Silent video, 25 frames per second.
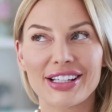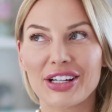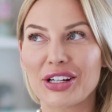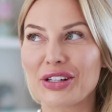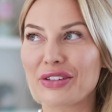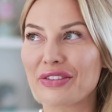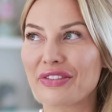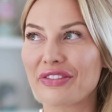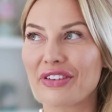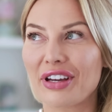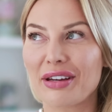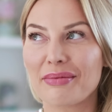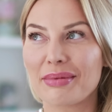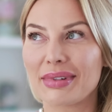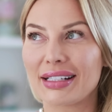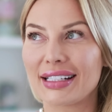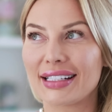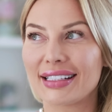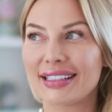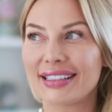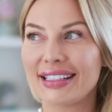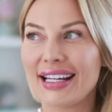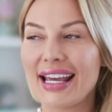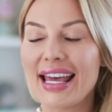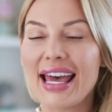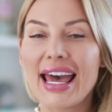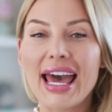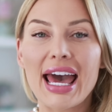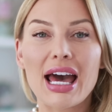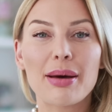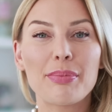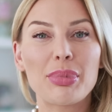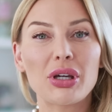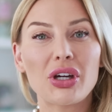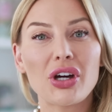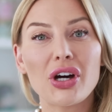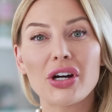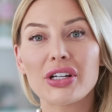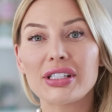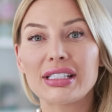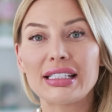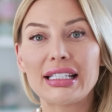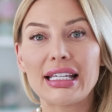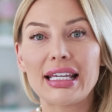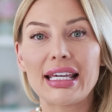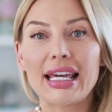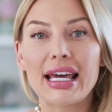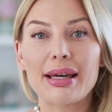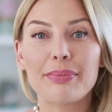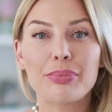are feminine and because
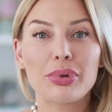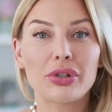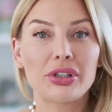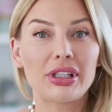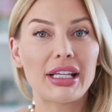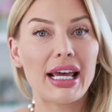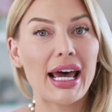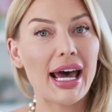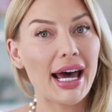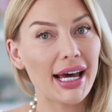they put